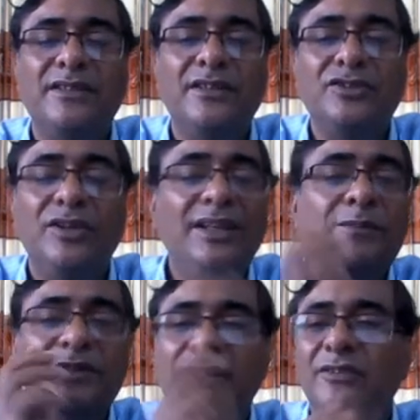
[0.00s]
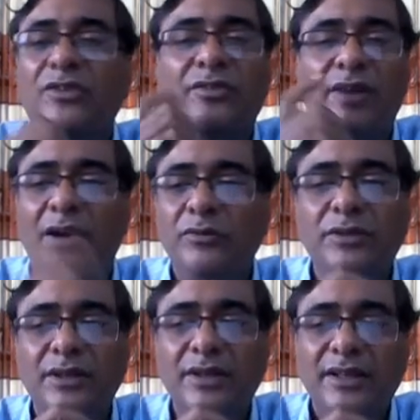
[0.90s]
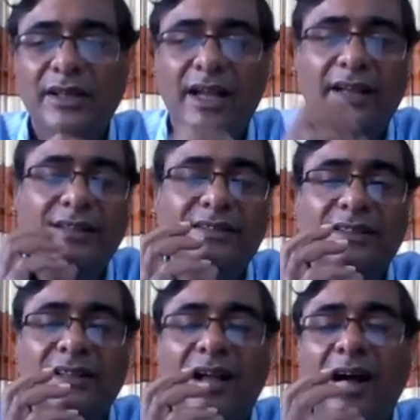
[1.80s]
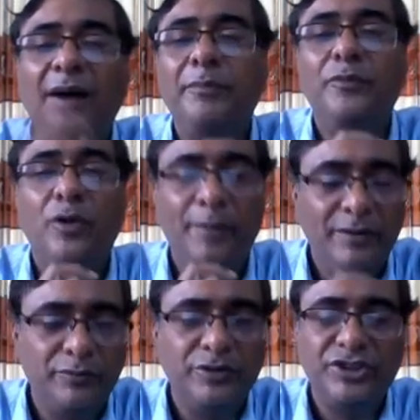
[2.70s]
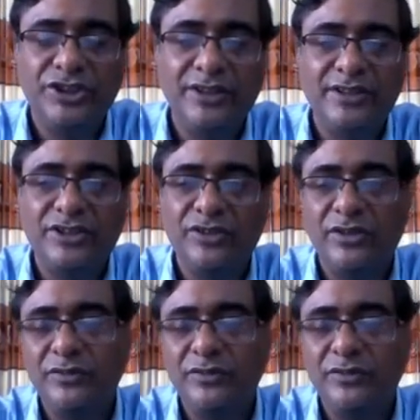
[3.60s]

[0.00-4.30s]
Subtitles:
So lips are not round, and it's in half open position. It's not